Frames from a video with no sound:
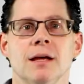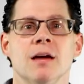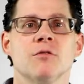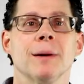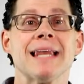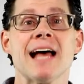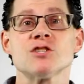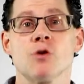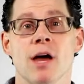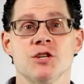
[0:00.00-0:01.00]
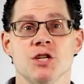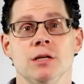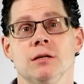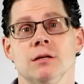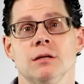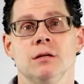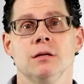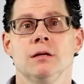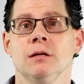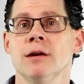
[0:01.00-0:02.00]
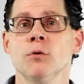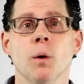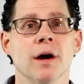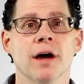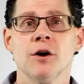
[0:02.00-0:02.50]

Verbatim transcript: For my last strategy, you never want to